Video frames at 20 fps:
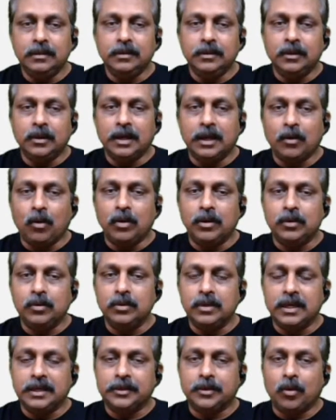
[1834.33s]
You cannot use
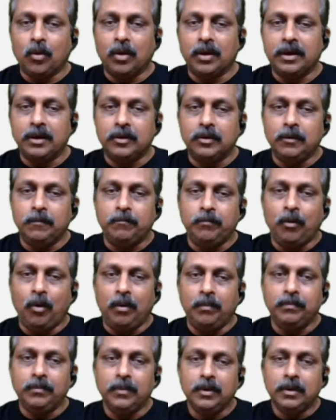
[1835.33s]
interrogative
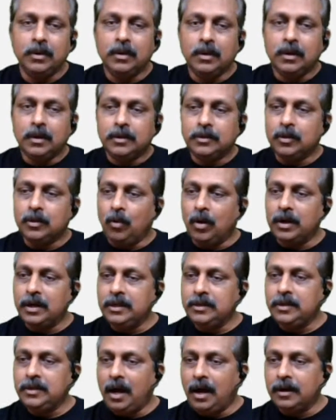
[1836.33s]
form. So what
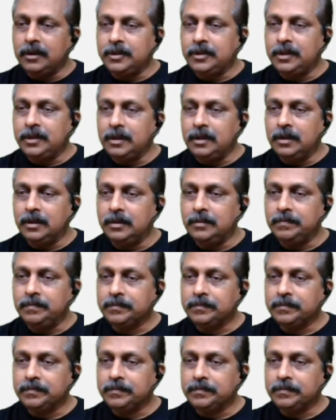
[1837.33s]
is the answer?